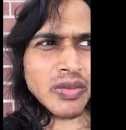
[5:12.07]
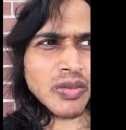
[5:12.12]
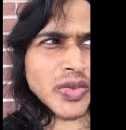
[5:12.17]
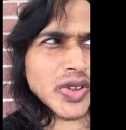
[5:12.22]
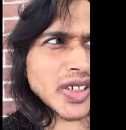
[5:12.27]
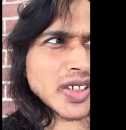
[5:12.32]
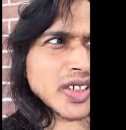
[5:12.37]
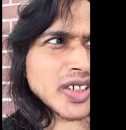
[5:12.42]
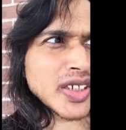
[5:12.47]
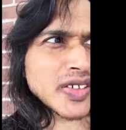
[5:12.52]

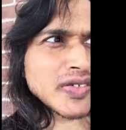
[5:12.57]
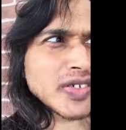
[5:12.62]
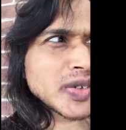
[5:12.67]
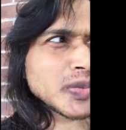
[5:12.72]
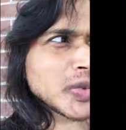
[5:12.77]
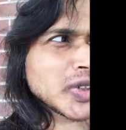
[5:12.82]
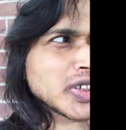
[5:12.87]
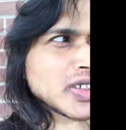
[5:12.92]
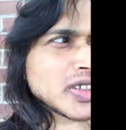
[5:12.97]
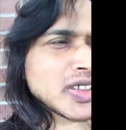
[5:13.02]
but I
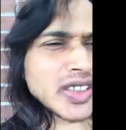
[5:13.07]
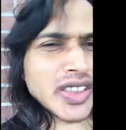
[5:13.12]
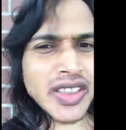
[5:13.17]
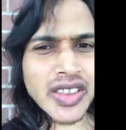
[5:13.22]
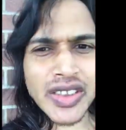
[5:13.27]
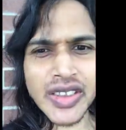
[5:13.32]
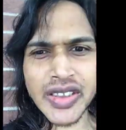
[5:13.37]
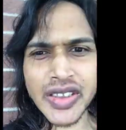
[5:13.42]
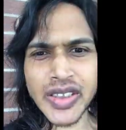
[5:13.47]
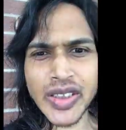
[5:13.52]
haven't been
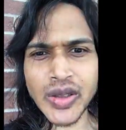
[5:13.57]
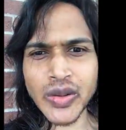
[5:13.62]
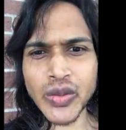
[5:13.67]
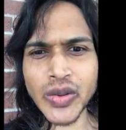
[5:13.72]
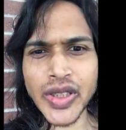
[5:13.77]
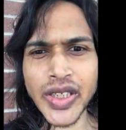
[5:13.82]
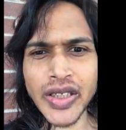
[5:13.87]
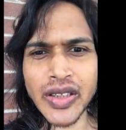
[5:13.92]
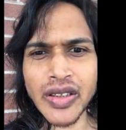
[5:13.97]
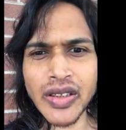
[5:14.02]
eating
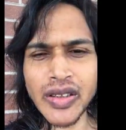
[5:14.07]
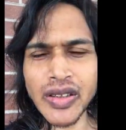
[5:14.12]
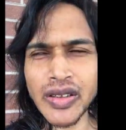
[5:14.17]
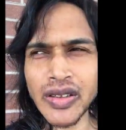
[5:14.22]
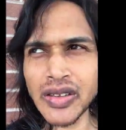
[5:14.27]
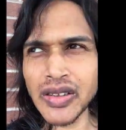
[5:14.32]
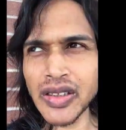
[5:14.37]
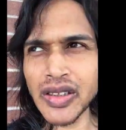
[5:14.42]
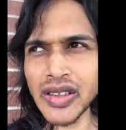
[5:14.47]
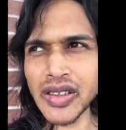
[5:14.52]
well.
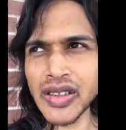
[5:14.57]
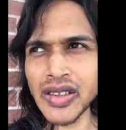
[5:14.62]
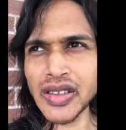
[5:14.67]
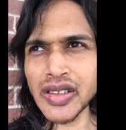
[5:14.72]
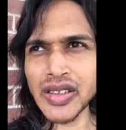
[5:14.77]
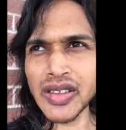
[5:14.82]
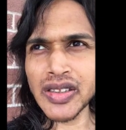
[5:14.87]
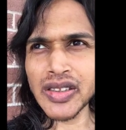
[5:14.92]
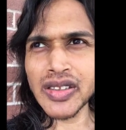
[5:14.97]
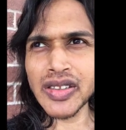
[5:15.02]

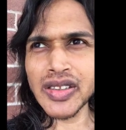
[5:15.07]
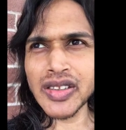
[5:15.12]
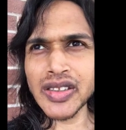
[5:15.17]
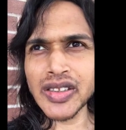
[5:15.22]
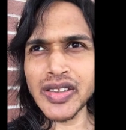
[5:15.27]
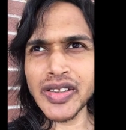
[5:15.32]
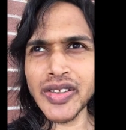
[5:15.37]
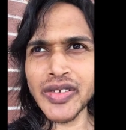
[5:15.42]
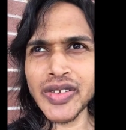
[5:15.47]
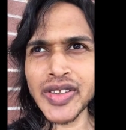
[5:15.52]

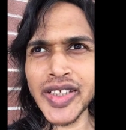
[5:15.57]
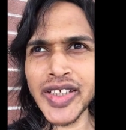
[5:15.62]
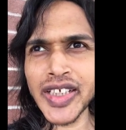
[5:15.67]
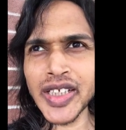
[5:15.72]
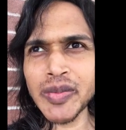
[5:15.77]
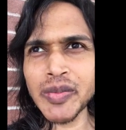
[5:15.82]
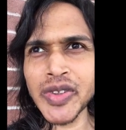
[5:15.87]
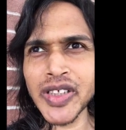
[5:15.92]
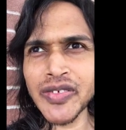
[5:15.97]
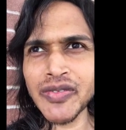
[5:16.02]
I only
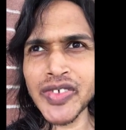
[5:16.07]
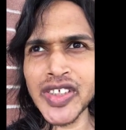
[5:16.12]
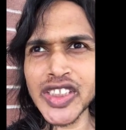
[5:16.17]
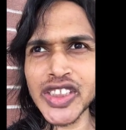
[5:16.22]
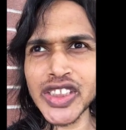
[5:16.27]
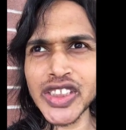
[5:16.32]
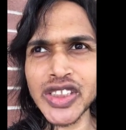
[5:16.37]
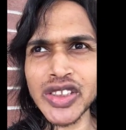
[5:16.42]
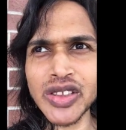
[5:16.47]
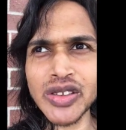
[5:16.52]
had my
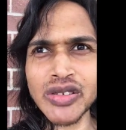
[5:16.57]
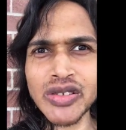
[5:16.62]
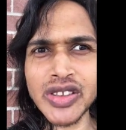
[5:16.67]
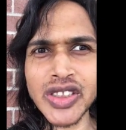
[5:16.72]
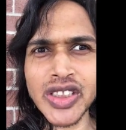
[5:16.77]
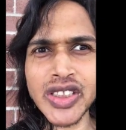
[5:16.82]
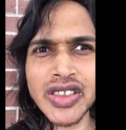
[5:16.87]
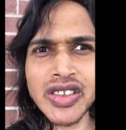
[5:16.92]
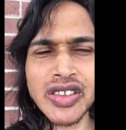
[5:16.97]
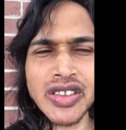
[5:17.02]
veggies through
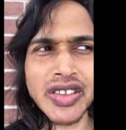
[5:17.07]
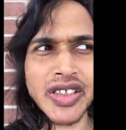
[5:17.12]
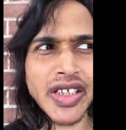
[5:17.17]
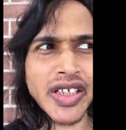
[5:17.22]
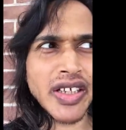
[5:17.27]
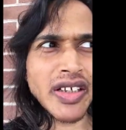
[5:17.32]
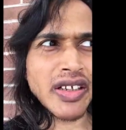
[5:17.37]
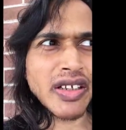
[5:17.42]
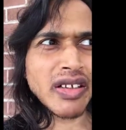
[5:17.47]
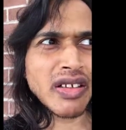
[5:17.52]
yesterday